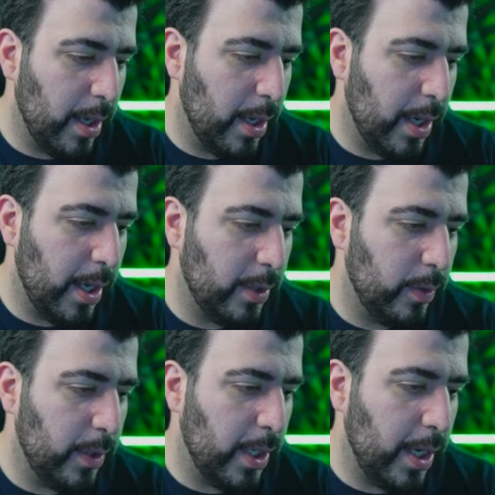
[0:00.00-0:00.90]
I do
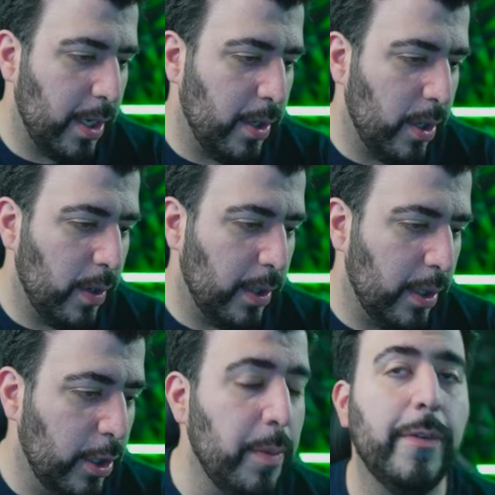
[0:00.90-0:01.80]
not know
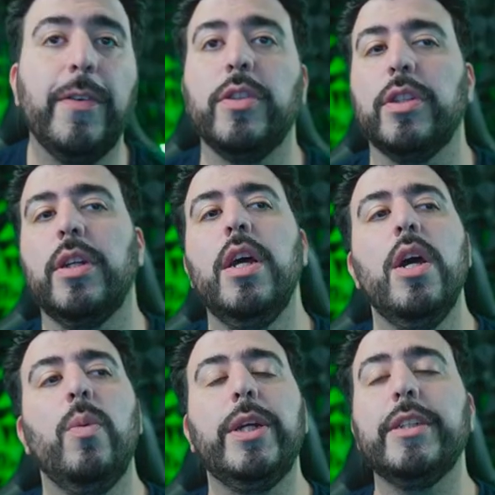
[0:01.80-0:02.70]
LumaFusion.
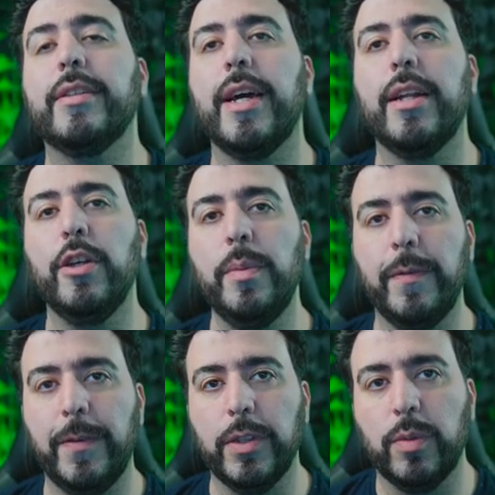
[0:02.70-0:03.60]
We just got
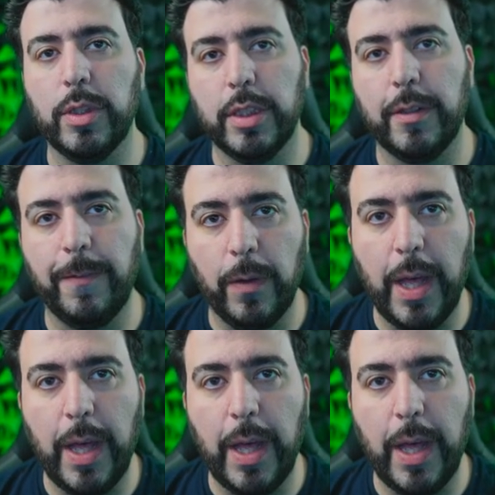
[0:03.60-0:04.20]
LumaFusion, which is a full